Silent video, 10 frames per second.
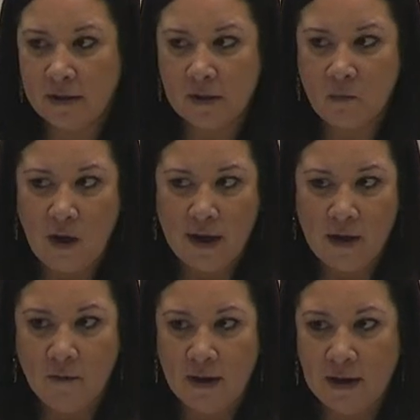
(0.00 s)
it's why
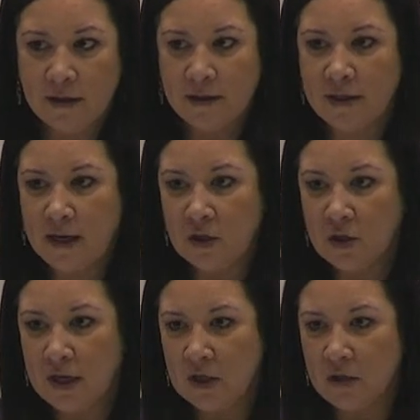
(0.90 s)
I went into
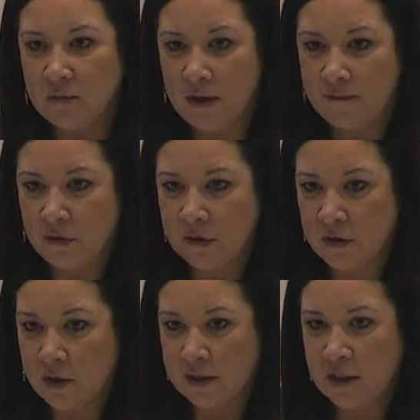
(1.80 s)
education when I first
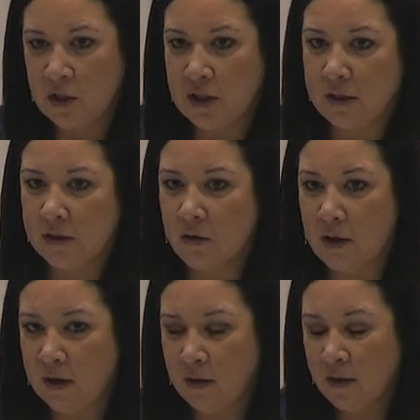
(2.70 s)
started teaching. So
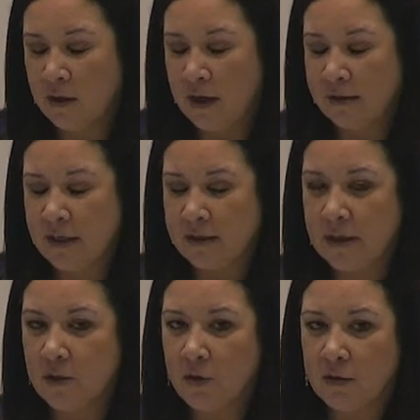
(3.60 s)
as I
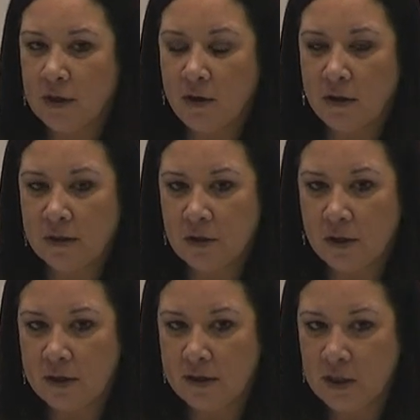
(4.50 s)
said earlier, I
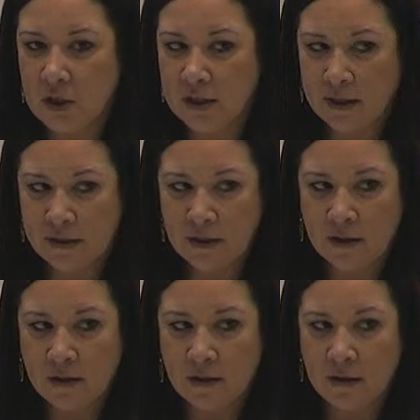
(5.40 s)
started teaching as
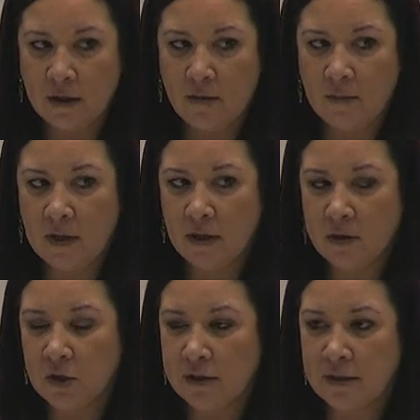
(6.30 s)

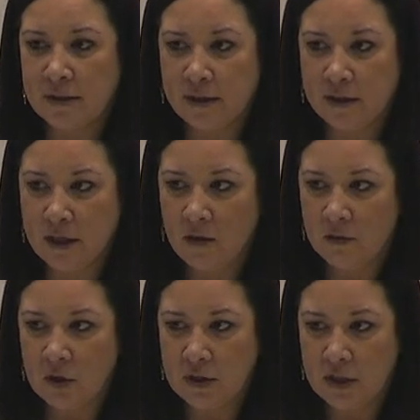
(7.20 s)
English as a second
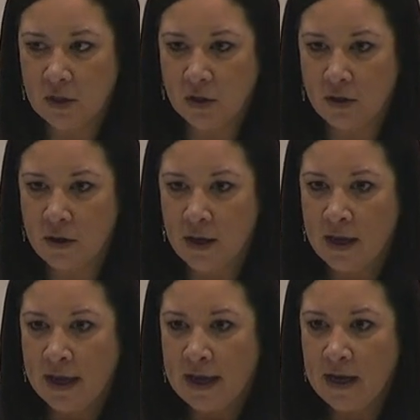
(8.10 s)
language teacher.
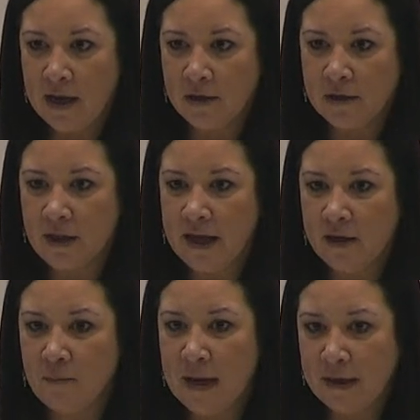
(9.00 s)
And
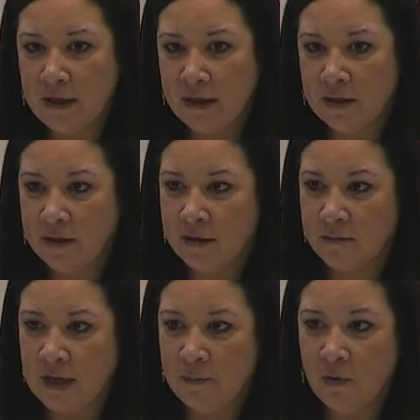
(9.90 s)
like many
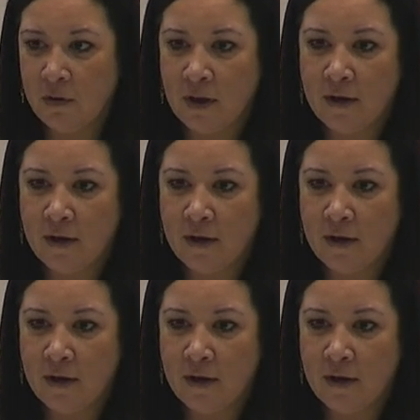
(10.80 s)
people,